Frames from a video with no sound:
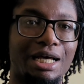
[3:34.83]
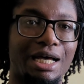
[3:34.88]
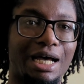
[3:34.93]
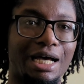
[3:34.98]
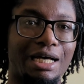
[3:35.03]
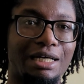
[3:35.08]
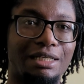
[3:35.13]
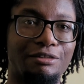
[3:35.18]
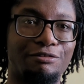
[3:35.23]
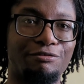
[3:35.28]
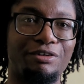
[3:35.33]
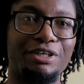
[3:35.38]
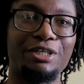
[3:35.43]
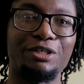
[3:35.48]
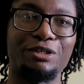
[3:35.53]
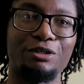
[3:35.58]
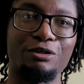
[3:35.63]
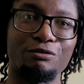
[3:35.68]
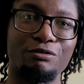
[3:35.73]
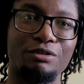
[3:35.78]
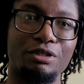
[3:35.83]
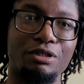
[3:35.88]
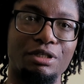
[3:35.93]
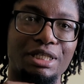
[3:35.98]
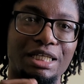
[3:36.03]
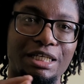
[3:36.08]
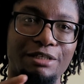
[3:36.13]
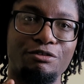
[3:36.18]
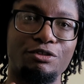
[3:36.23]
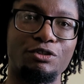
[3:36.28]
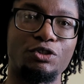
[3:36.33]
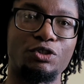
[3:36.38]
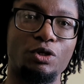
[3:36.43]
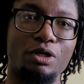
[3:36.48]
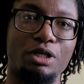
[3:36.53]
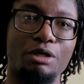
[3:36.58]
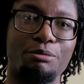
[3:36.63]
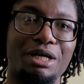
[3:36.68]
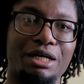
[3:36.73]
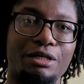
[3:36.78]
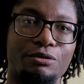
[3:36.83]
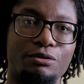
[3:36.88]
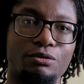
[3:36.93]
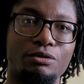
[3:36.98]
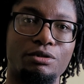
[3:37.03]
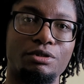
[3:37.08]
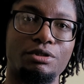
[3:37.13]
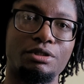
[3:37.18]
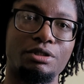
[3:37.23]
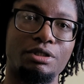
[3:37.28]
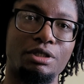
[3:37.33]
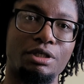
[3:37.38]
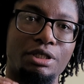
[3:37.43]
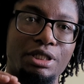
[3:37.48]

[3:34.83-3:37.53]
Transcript: And thinking of the leaves as solar panels,